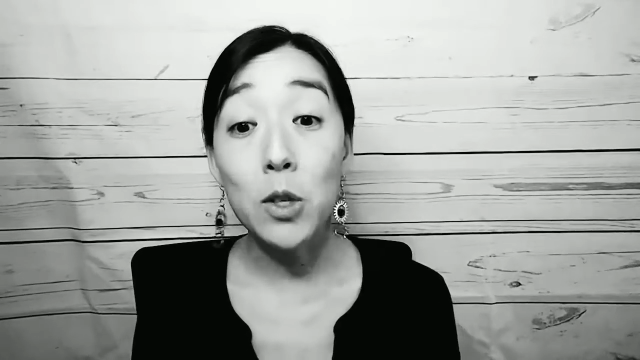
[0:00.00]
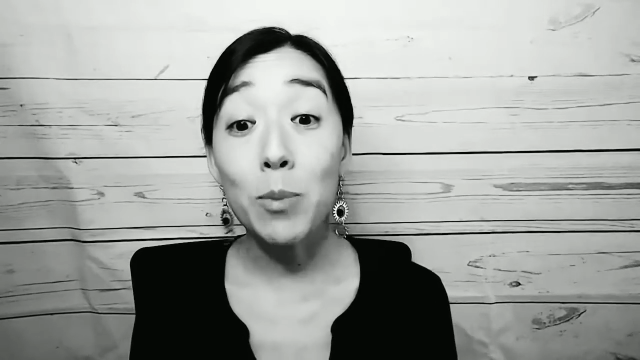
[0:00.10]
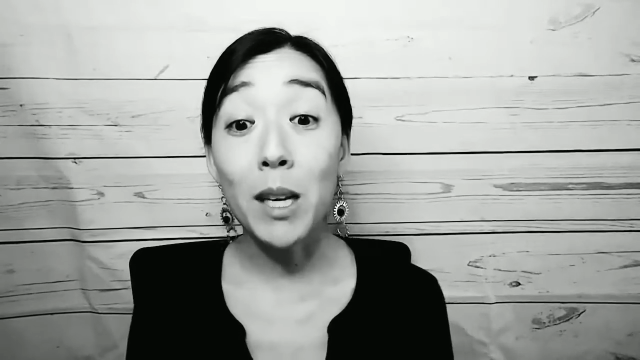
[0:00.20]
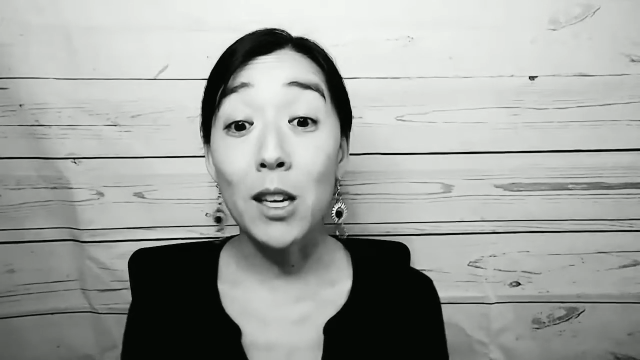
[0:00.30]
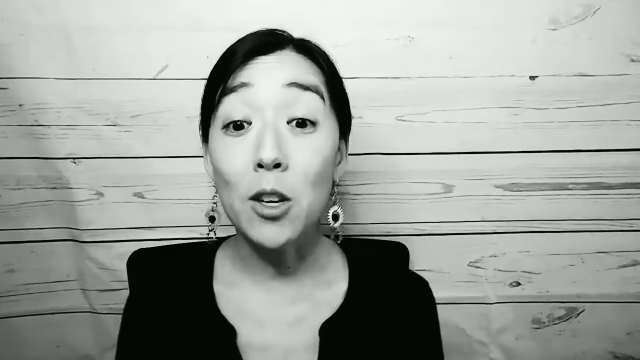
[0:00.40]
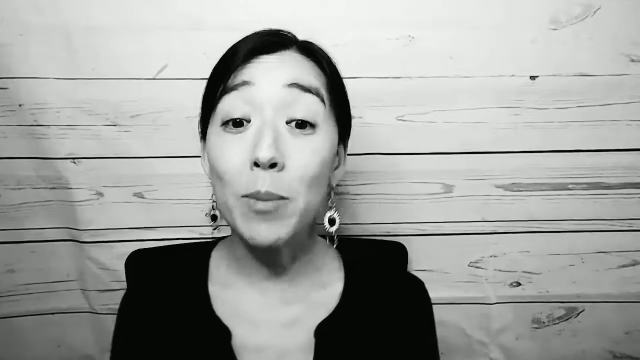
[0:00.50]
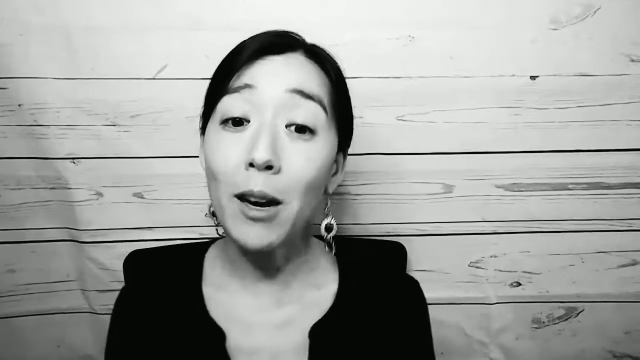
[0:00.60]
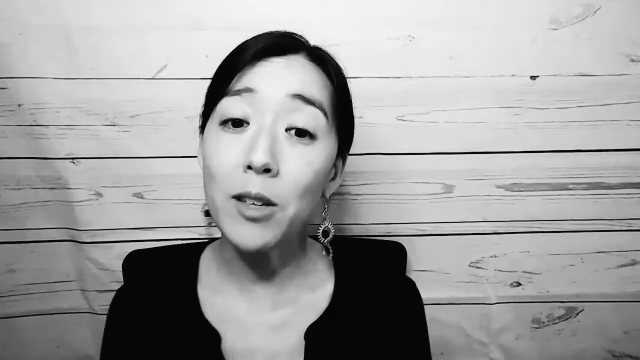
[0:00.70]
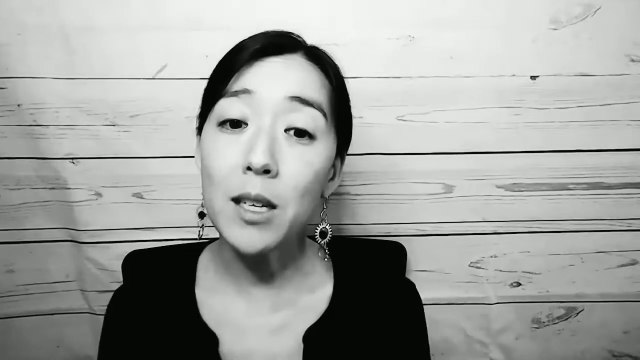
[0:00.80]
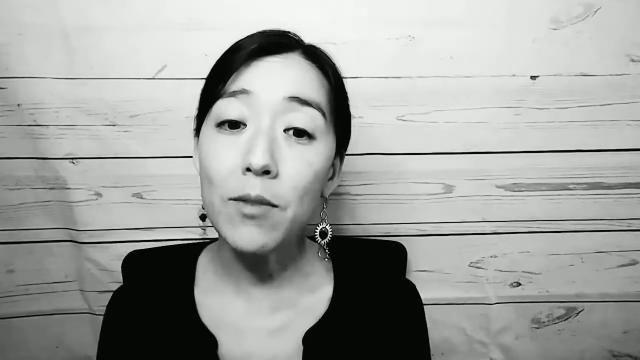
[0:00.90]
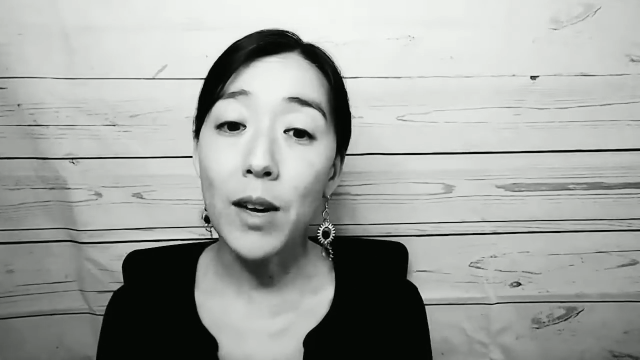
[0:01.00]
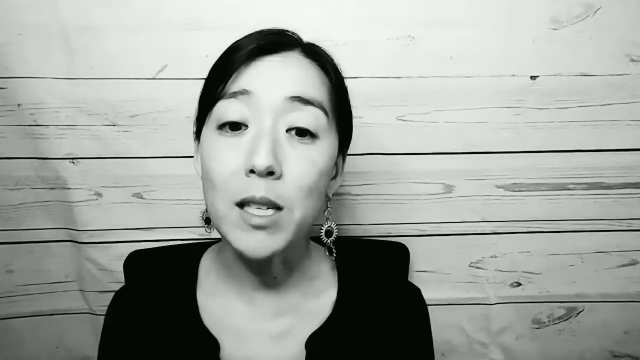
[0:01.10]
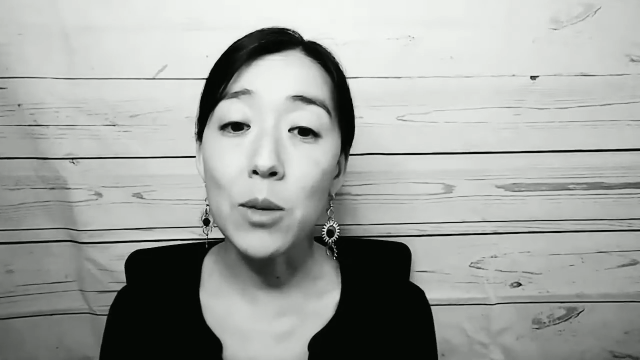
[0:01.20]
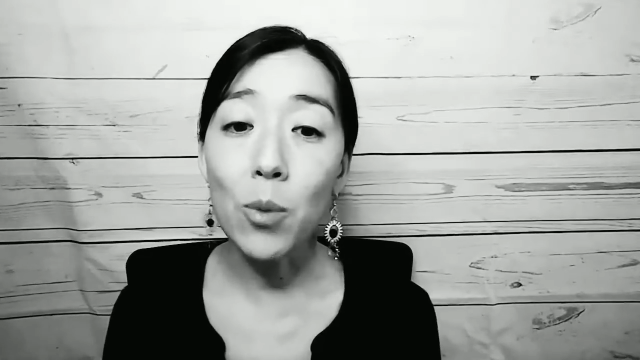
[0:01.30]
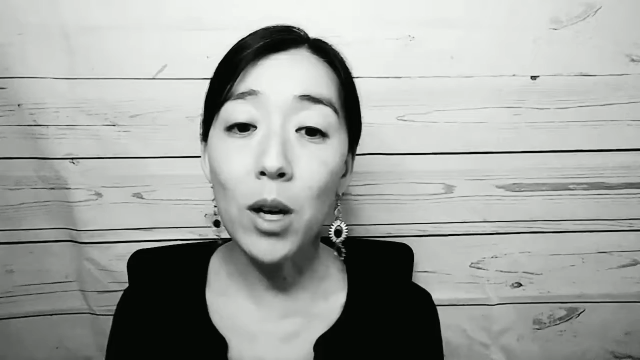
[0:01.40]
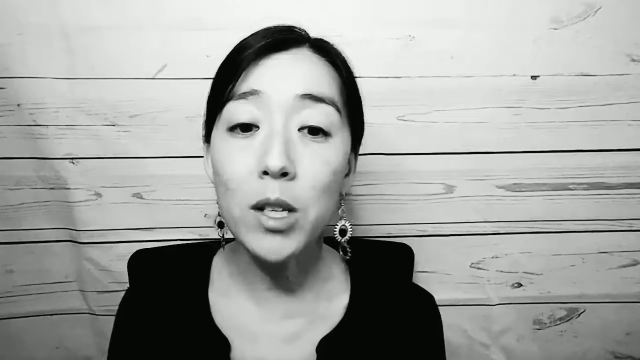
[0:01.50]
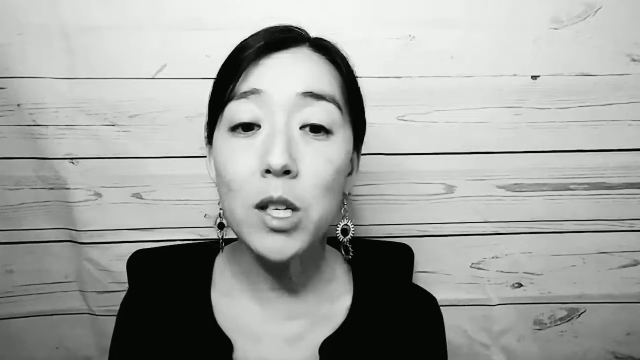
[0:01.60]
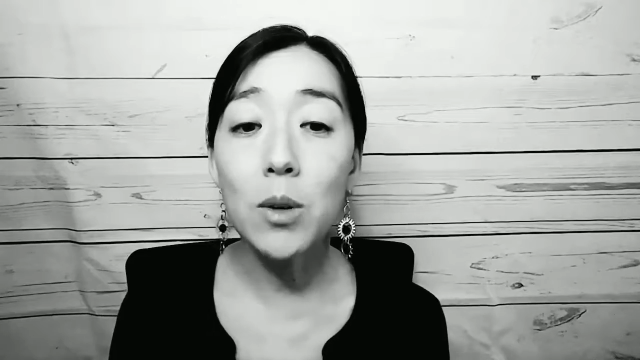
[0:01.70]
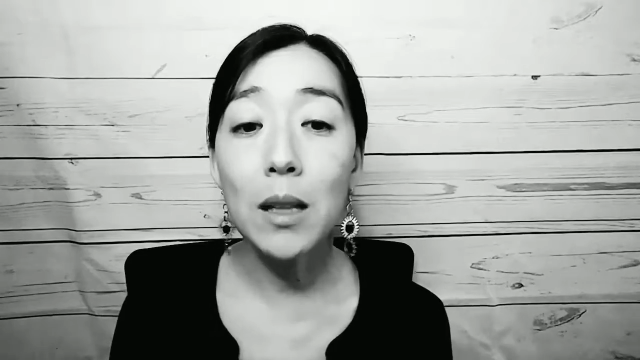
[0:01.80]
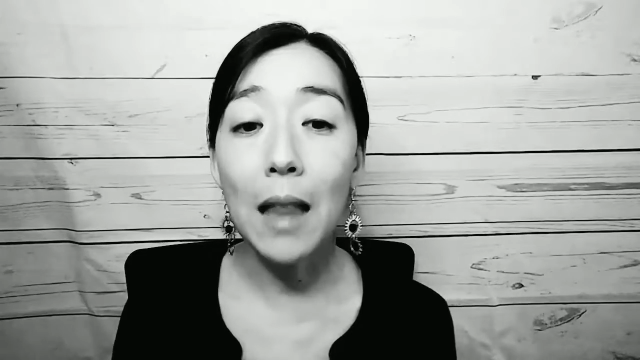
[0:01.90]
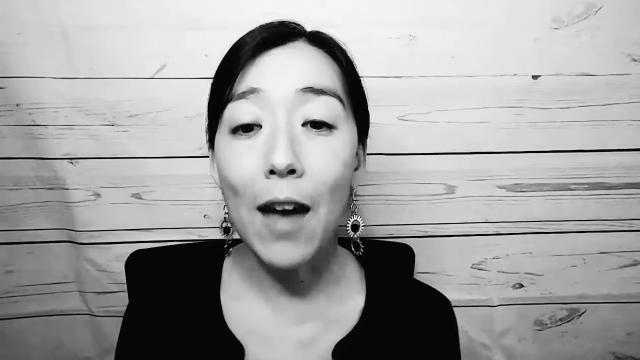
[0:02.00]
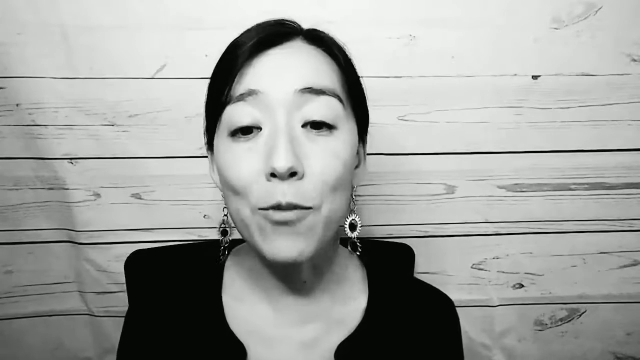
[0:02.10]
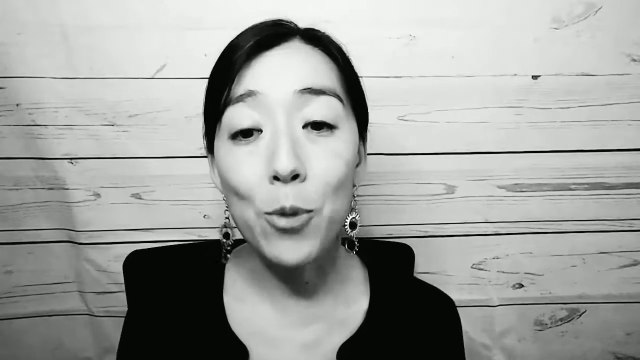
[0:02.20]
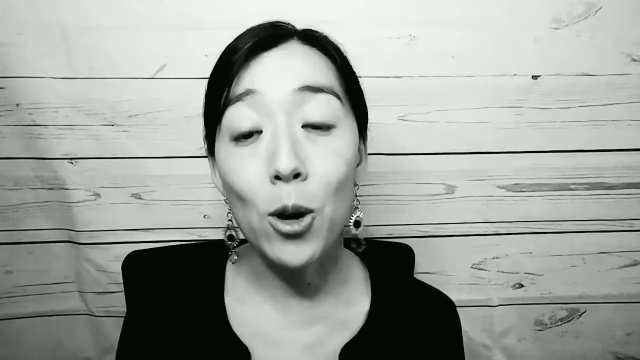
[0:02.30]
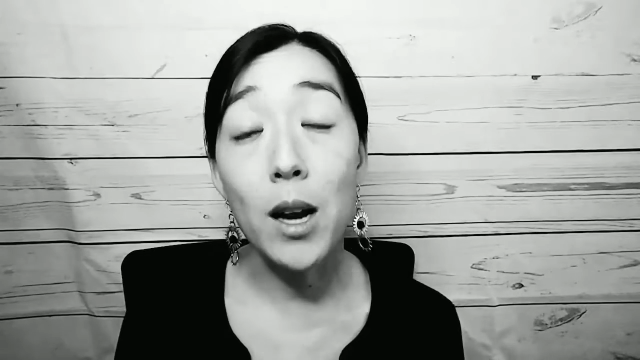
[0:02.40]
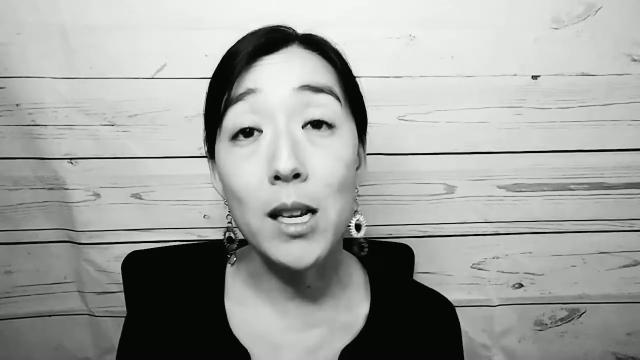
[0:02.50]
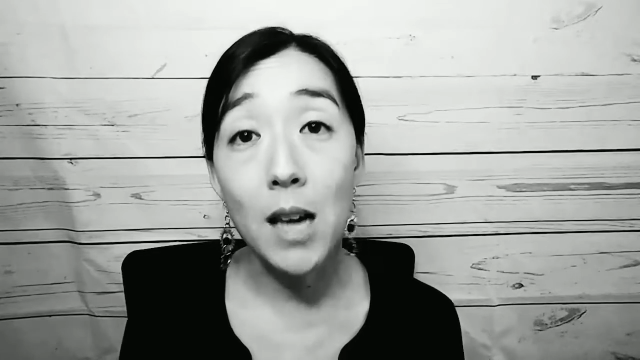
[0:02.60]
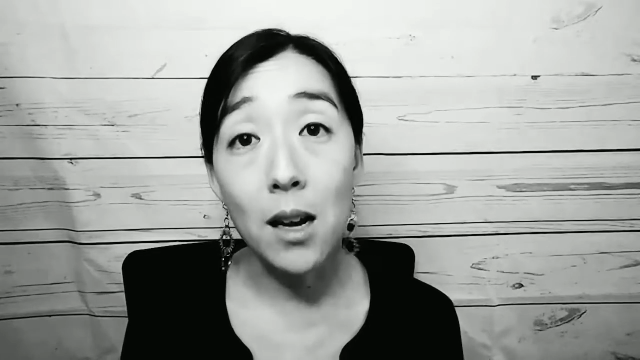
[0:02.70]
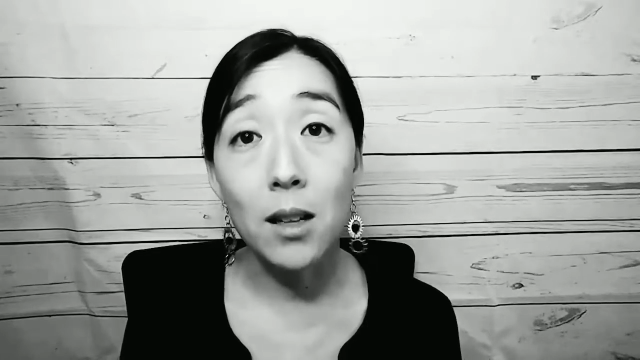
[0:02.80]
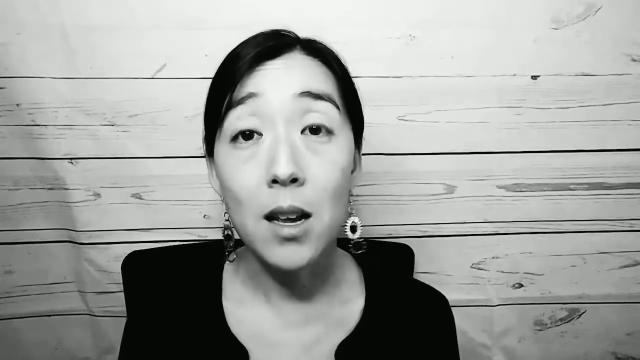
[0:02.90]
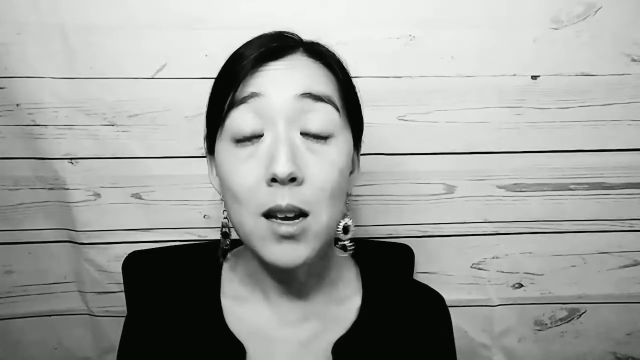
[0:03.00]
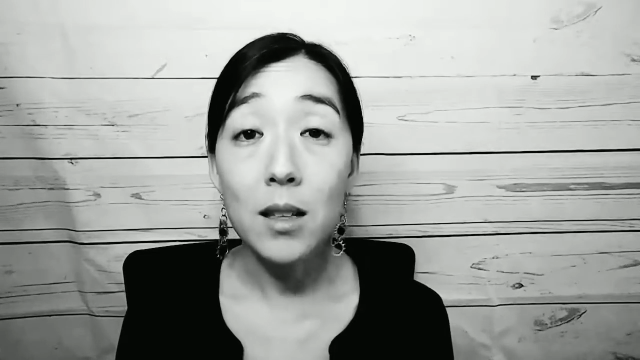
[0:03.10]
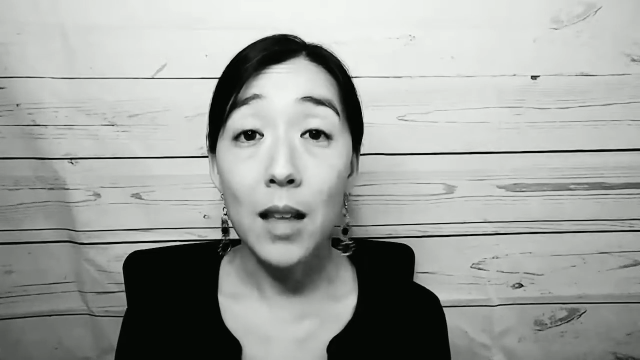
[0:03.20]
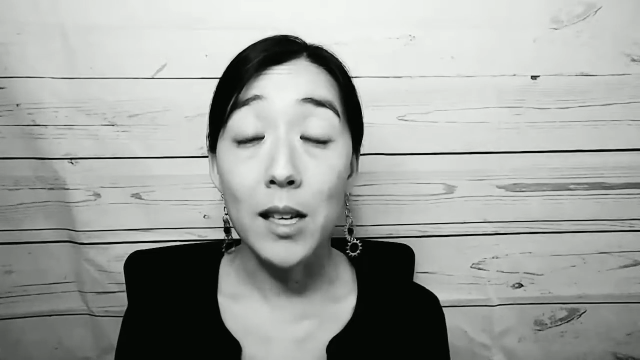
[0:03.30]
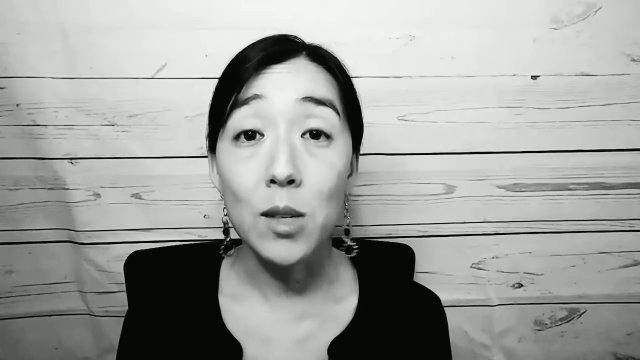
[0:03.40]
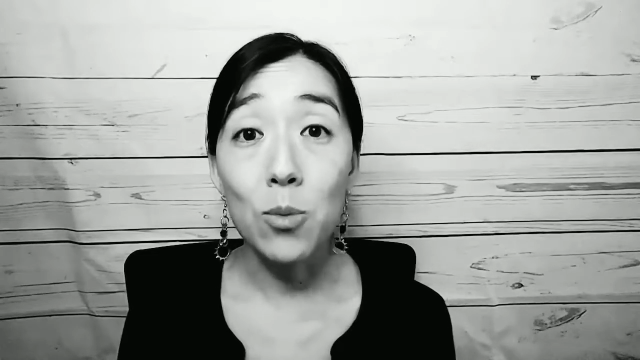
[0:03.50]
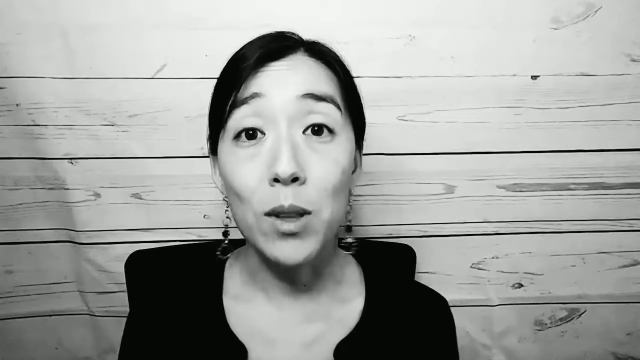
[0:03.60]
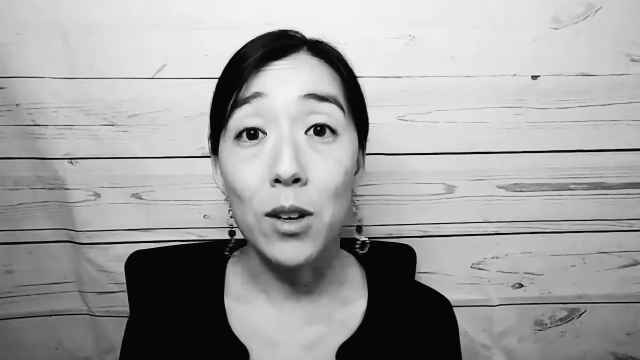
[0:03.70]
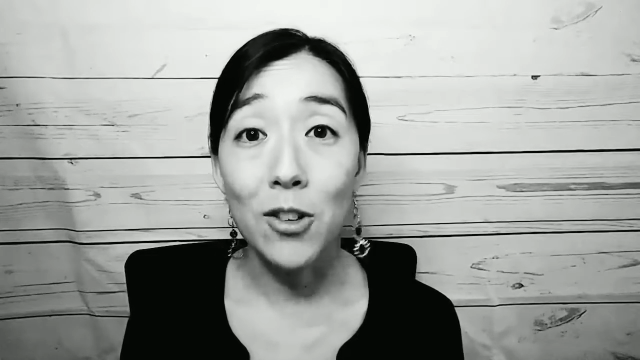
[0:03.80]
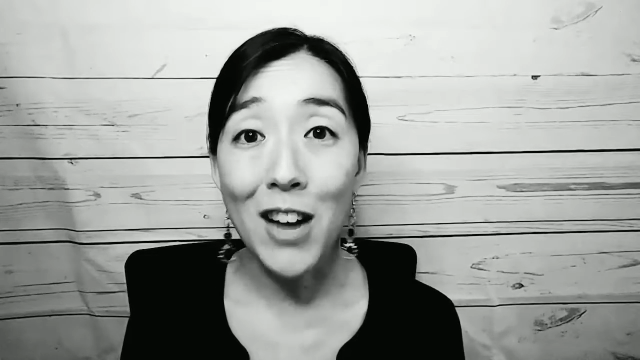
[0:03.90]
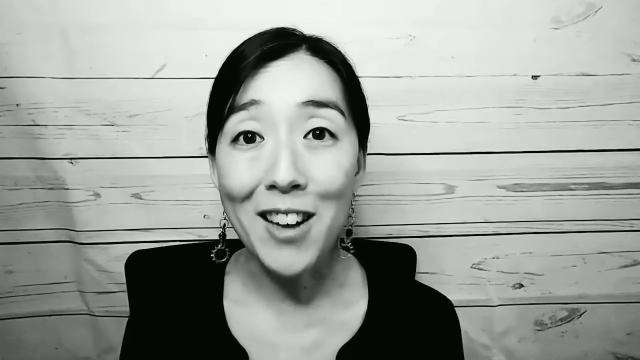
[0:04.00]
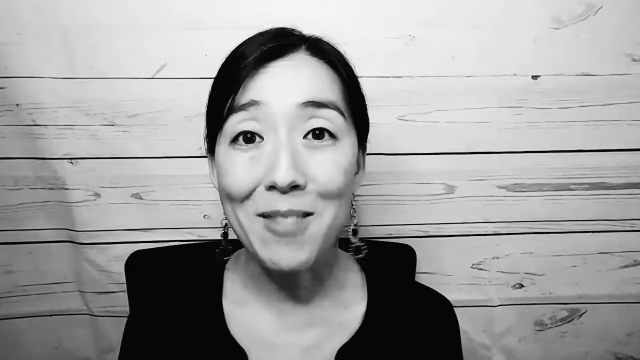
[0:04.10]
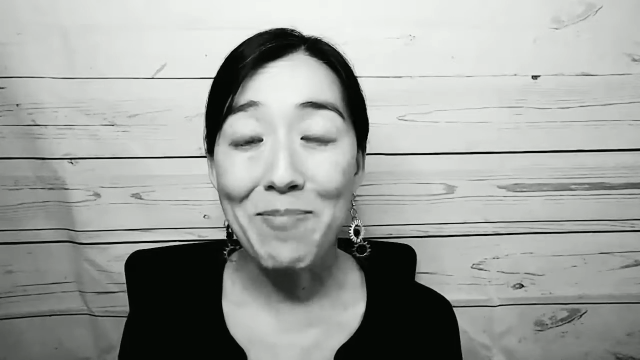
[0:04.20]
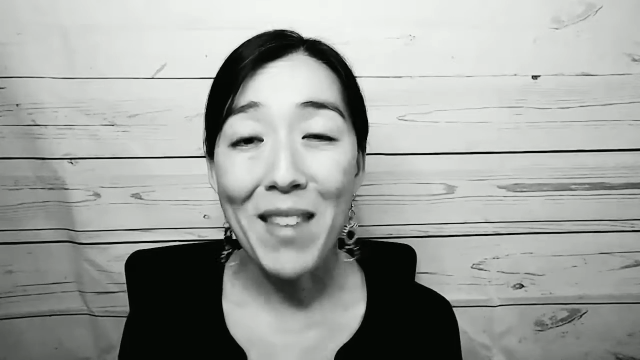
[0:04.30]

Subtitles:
bringing you parenting advice that works so you can laugh more and yell less with your child.